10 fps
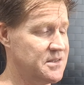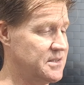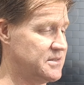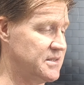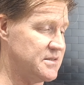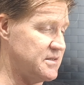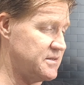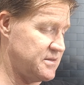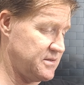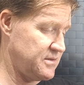because
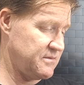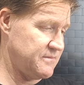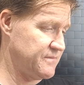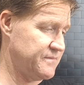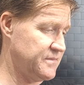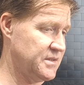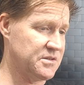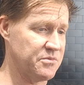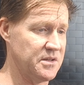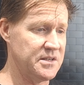
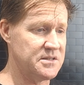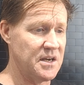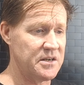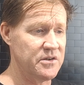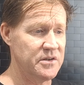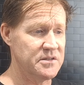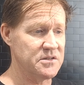this really is not good.